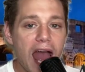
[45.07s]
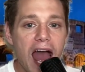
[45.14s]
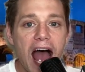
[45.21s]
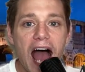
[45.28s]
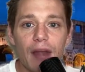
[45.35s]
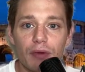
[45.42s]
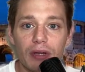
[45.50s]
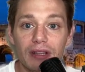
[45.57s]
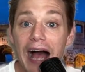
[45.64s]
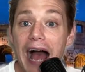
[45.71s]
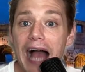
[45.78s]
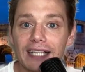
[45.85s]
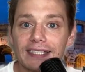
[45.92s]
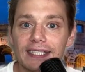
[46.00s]
had
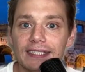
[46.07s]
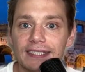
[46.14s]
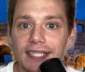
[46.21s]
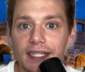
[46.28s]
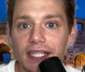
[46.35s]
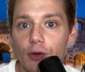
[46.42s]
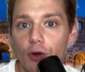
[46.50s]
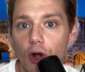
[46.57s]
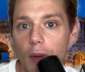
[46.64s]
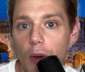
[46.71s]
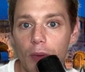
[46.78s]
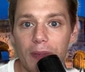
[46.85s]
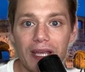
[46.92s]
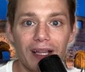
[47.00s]
relaxed and suddenly Roma
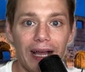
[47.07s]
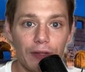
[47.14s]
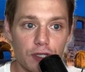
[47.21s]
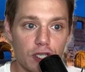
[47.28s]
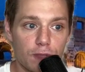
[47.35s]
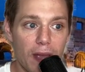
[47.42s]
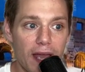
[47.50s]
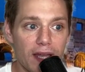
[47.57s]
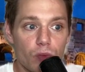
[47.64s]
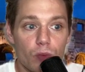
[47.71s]
would be allowed to spend.